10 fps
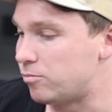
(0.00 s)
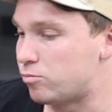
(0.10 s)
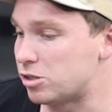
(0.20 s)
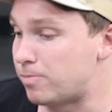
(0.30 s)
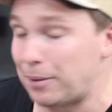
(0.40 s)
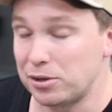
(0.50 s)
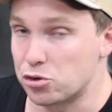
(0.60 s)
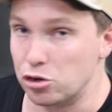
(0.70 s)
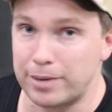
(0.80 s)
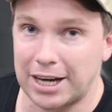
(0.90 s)
just maybe
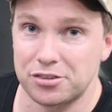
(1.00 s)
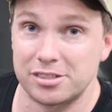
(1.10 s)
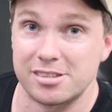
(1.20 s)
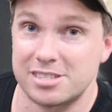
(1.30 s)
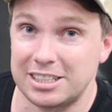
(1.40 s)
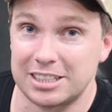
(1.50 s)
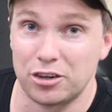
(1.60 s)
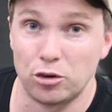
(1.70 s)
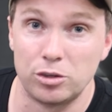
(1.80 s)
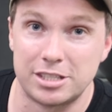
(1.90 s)
2 batteries of
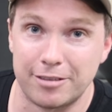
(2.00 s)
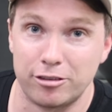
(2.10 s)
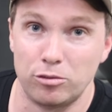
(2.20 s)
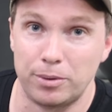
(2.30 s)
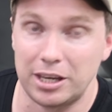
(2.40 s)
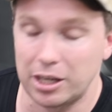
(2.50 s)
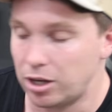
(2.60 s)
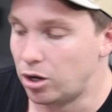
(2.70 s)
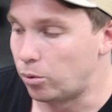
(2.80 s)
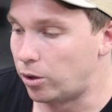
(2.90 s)
600 would definitely be
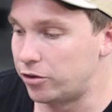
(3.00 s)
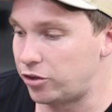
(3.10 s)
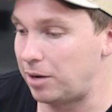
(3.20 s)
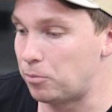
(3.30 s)
worth it.